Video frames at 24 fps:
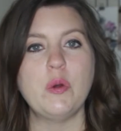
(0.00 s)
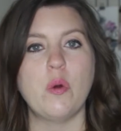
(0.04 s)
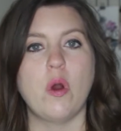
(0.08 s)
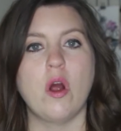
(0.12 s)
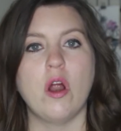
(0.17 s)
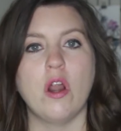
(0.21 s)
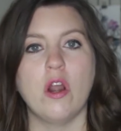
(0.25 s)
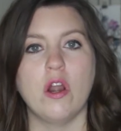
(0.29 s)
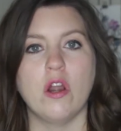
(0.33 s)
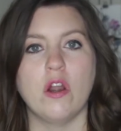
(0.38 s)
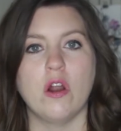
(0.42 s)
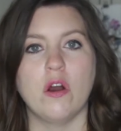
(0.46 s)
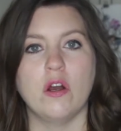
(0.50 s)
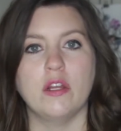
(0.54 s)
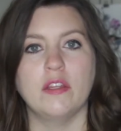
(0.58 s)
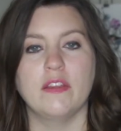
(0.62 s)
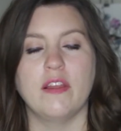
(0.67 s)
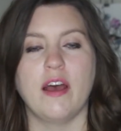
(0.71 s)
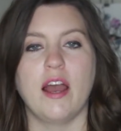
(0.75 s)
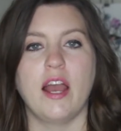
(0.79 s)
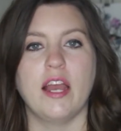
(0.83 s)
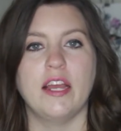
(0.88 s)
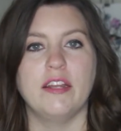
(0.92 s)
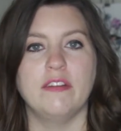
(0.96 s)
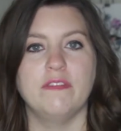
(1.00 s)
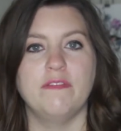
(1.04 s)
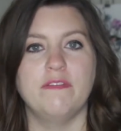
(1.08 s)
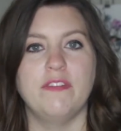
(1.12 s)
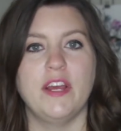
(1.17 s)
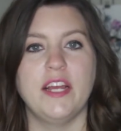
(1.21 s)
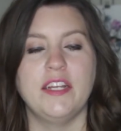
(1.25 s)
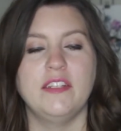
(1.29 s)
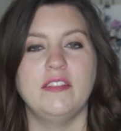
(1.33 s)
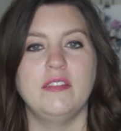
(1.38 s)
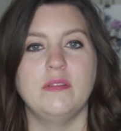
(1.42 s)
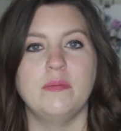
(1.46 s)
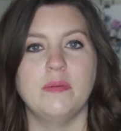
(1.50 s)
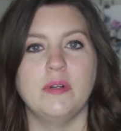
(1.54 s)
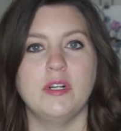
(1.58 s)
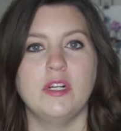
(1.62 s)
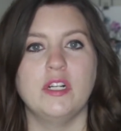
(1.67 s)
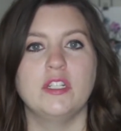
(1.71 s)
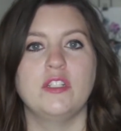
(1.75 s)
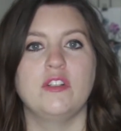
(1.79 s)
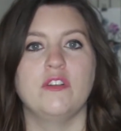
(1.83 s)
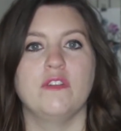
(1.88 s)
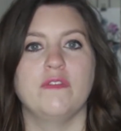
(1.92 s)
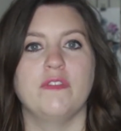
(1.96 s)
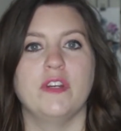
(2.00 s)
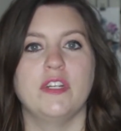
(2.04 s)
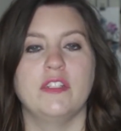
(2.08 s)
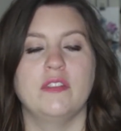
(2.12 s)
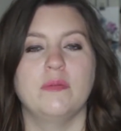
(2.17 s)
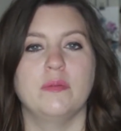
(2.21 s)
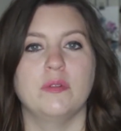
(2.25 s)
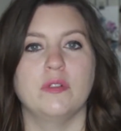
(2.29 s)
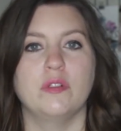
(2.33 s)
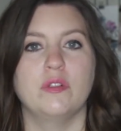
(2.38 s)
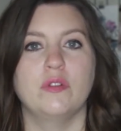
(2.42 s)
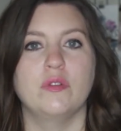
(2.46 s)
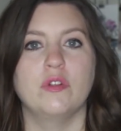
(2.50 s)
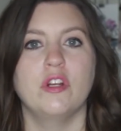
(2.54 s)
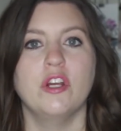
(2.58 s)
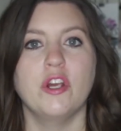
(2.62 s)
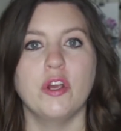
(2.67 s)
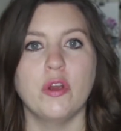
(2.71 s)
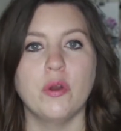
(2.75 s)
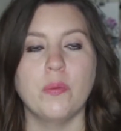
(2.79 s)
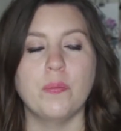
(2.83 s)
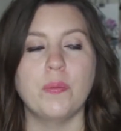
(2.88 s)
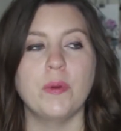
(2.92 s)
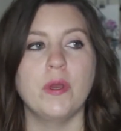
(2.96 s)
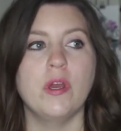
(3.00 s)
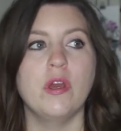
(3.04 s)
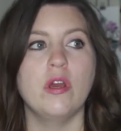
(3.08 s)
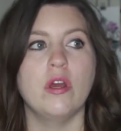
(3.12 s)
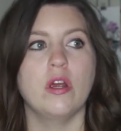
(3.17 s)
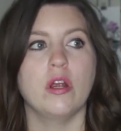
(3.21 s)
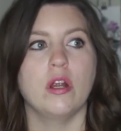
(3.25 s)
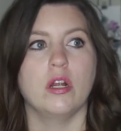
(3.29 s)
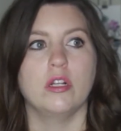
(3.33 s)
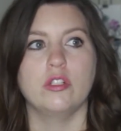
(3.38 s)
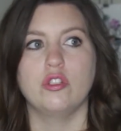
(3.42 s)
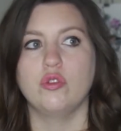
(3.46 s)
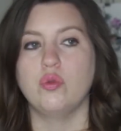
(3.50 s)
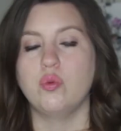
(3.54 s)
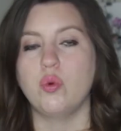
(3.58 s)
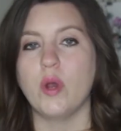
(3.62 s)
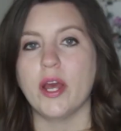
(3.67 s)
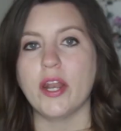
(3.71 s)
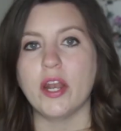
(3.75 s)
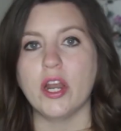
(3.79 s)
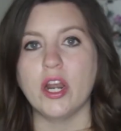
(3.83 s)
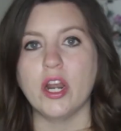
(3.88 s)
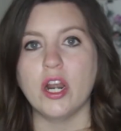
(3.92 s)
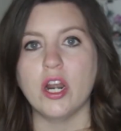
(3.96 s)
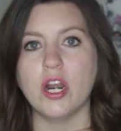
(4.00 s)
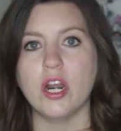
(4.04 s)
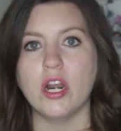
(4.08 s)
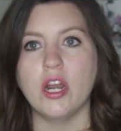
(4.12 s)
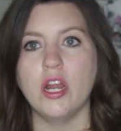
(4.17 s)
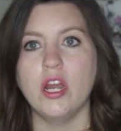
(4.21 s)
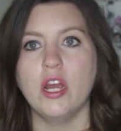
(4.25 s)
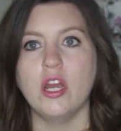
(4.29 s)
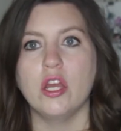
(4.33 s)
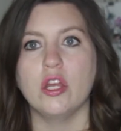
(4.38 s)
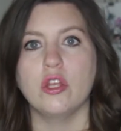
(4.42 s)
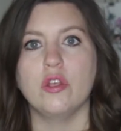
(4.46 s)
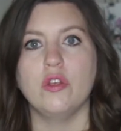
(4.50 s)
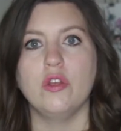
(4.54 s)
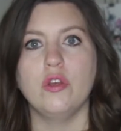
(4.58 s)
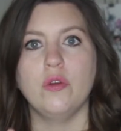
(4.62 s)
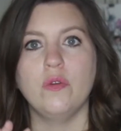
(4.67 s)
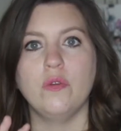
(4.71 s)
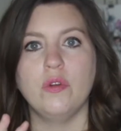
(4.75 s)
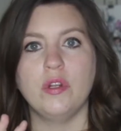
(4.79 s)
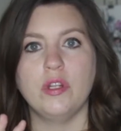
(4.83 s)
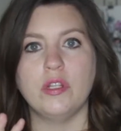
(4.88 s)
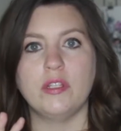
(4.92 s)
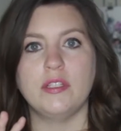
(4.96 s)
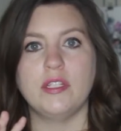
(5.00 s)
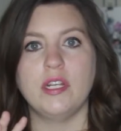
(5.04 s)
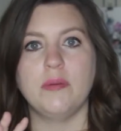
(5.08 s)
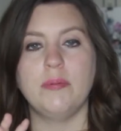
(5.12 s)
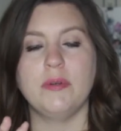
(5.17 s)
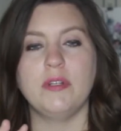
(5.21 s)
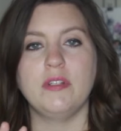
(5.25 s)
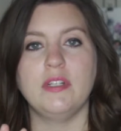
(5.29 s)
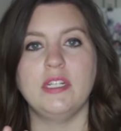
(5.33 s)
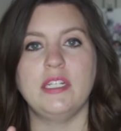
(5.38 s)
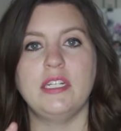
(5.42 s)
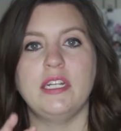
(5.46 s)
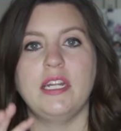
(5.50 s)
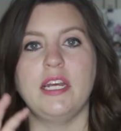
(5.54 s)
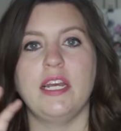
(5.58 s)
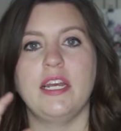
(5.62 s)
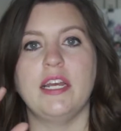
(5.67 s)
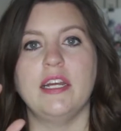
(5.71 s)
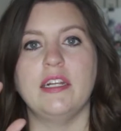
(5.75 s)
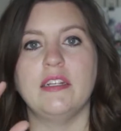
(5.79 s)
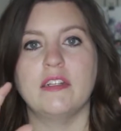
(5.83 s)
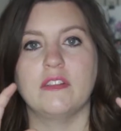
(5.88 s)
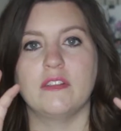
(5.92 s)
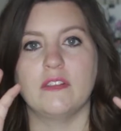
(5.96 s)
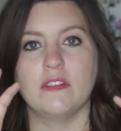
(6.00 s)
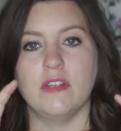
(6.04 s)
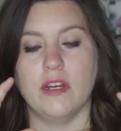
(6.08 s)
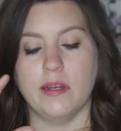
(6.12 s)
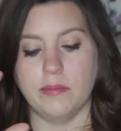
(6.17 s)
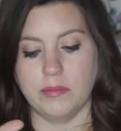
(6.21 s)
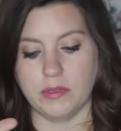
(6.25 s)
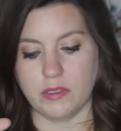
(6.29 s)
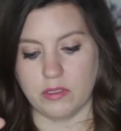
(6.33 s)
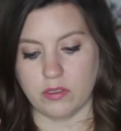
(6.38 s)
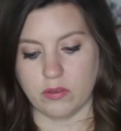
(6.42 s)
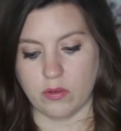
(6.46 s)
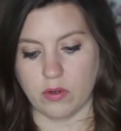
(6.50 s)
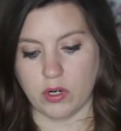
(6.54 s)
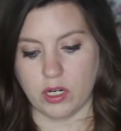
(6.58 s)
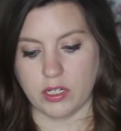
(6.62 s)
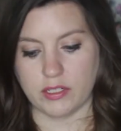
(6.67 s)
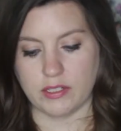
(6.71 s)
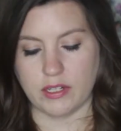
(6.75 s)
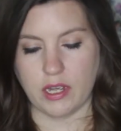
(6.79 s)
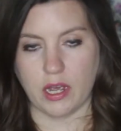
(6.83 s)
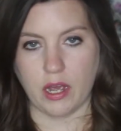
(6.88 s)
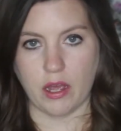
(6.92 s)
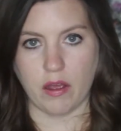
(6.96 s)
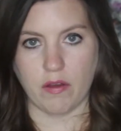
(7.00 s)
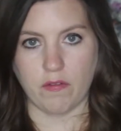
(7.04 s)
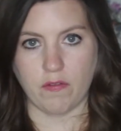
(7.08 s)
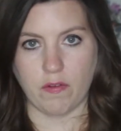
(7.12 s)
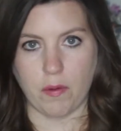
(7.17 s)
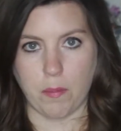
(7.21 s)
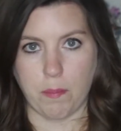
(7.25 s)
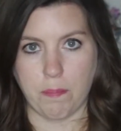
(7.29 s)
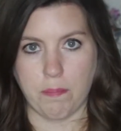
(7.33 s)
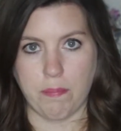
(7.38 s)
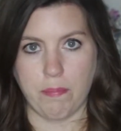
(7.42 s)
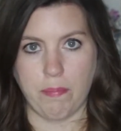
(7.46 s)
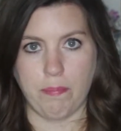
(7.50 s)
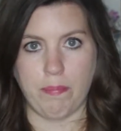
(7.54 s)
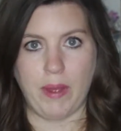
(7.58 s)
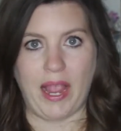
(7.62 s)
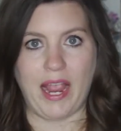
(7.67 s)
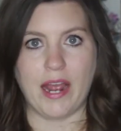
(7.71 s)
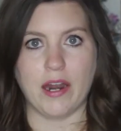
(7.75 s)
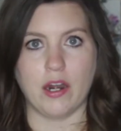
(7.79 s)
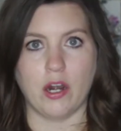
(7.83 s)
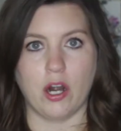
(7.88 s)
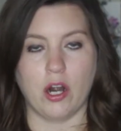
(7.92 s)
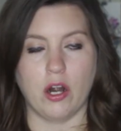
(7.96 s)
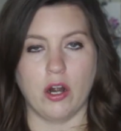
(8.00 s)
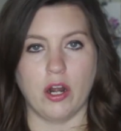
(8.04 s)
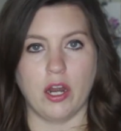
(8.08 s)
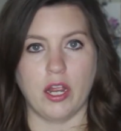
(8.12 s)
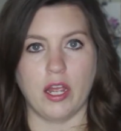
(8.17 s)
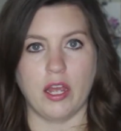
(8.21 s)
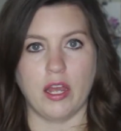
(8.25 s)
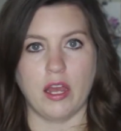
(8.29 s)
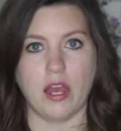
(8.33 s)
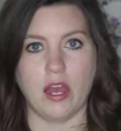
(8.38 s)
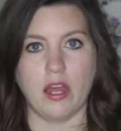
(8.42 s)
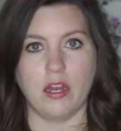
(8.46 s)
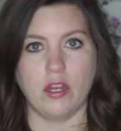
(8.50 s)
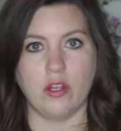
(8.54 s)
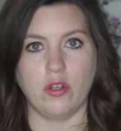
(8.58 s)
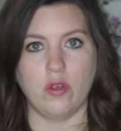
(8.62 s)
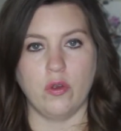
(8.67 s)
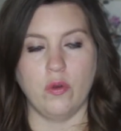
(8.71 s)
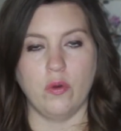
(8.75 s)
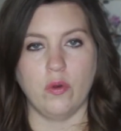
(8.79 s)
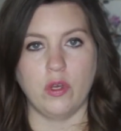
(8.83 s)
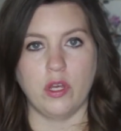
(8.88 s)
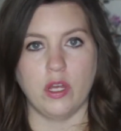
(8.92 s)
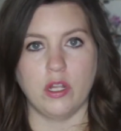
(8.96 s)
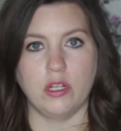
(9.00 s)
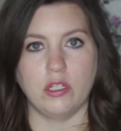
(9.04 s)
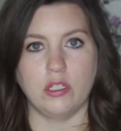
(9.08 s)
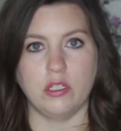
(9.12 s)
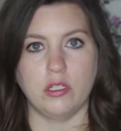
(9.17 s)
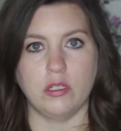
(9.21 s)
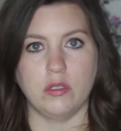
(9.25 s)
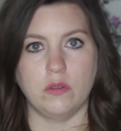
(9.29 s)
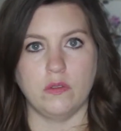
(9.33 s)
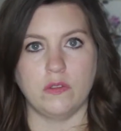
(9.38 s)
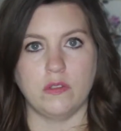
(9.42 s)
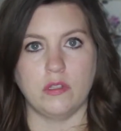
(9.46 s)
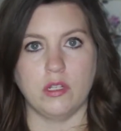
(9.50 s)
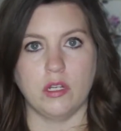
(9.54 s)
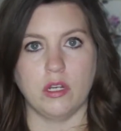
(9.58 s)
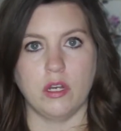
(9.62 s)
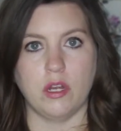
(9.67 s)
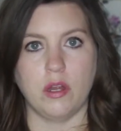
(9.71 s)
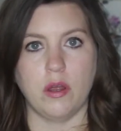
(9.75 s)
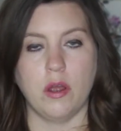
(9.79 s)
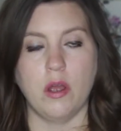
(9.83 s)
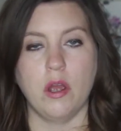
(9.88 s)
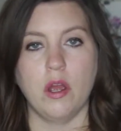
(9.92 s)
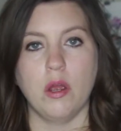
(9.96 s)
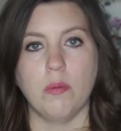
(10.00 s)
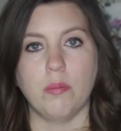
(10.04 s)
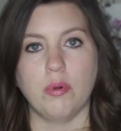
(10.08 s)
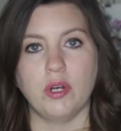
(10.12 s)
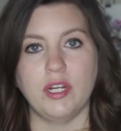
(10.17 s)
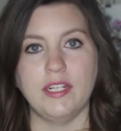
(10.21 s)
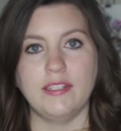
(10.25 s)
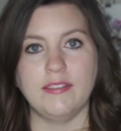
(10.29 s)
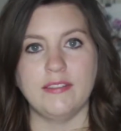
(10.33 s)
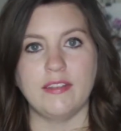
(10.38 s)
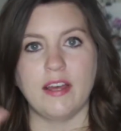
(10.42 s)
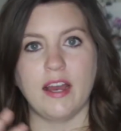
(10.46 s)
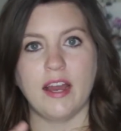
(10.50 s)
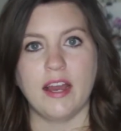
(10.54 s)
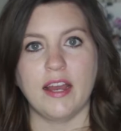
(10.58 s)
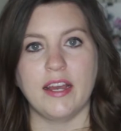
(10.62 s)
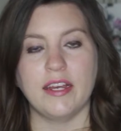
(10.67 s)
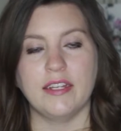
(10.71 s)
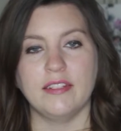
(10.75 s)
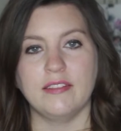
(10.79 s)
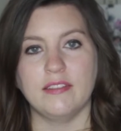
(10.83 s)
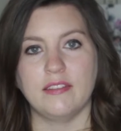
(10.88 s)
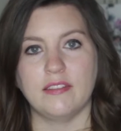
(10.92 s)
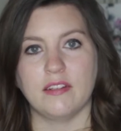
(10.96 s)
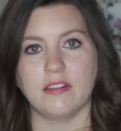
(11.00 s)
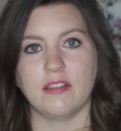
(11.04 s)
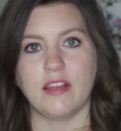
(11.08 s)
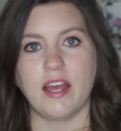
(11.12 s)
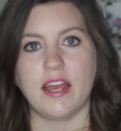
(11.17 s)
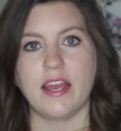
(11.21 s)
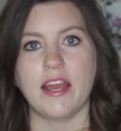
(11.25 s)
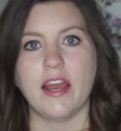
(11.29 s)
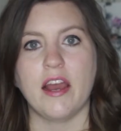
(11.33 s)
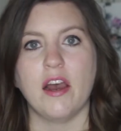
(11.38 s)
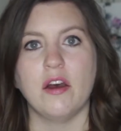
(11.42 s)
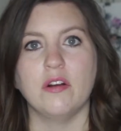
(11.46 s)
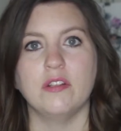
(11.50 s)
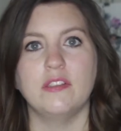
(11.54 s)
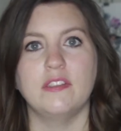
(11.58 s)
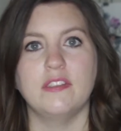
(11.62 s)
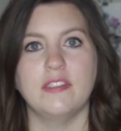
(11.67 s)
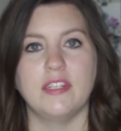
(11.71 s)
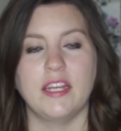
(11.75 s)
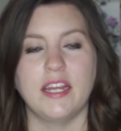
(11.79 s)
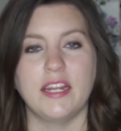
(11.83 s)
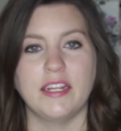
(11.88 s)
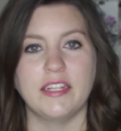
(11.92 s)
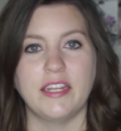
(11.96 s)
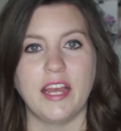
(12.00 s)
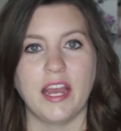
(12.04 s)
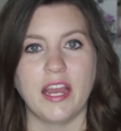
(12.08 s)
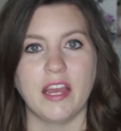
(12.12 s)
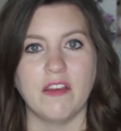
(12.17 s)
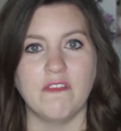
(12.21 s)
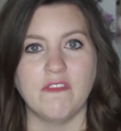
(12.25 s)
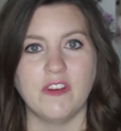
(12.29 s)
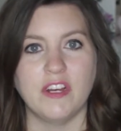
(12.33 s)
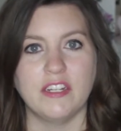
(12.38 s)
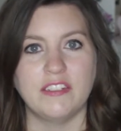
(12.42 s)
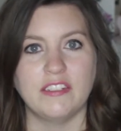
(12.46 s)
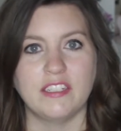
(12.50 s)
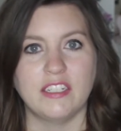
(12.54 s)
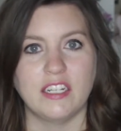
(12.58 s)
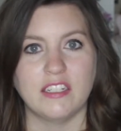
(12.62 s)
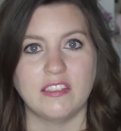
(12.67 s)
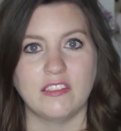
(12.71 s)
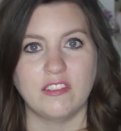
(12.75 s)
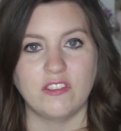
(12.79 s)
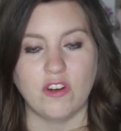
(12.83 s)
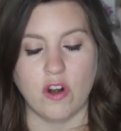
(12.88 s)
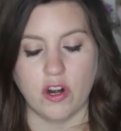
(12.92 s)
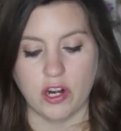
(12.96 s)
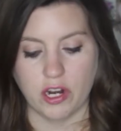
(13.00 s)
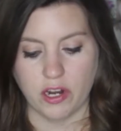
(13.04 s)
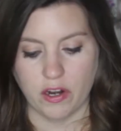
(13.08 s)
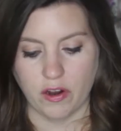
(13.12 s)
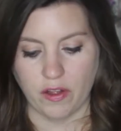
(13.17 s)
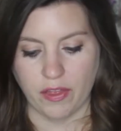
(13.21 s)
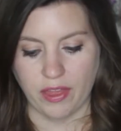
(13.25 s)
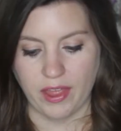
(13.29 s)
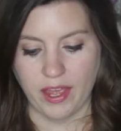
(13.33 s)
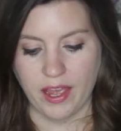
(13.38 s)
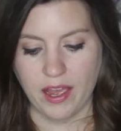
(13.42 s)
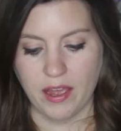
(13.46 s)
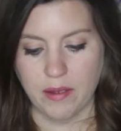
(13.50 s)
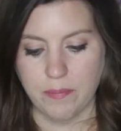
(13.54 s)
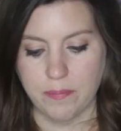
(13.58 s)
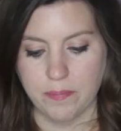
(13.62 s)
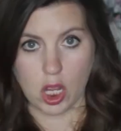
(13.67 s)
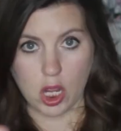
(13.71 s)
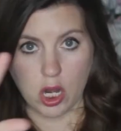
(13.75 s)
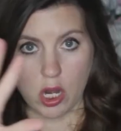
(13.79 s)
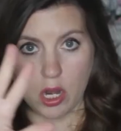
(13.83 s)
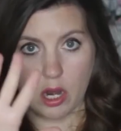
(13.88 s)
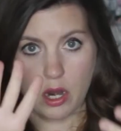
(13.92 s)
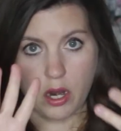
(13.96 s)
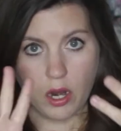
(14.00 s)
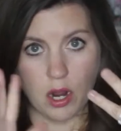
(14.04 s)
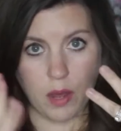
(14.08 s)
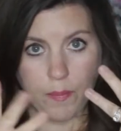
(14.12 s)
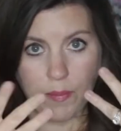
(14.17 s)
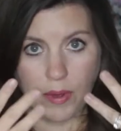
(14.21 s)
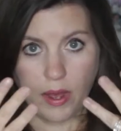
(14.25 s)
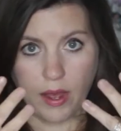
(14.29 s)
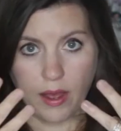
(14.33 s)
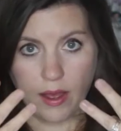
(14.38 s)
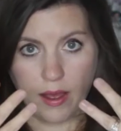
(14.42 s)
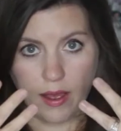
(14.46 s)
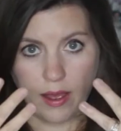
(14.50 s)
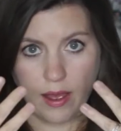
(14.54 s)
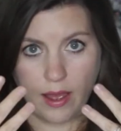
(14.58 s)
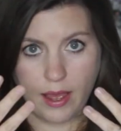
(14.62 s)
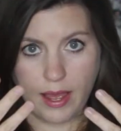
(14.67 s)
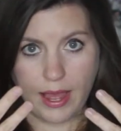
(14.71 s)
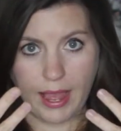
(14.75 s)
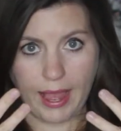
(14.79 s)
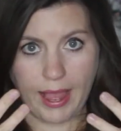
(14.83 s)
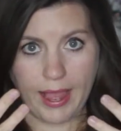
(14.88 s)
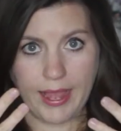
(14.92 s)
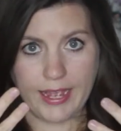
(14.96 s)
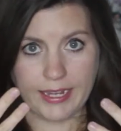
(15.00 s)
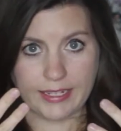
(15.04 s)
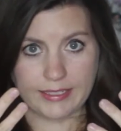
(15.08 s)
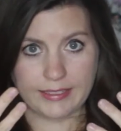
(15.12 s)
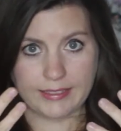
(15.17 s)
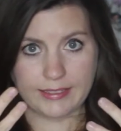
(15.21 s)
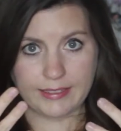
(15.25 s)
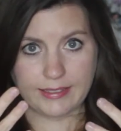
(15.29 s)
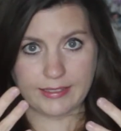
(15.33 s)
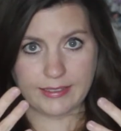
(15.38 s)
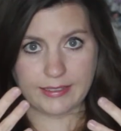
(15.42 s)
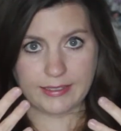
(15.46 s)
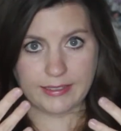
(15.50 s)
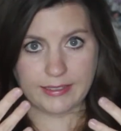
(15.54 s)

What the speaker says: are online, Facebook, your Facebook group, Twitter, you typically need some sort of banner, and you can use the pre-sized layouts in Canva to get started on that. Number 8,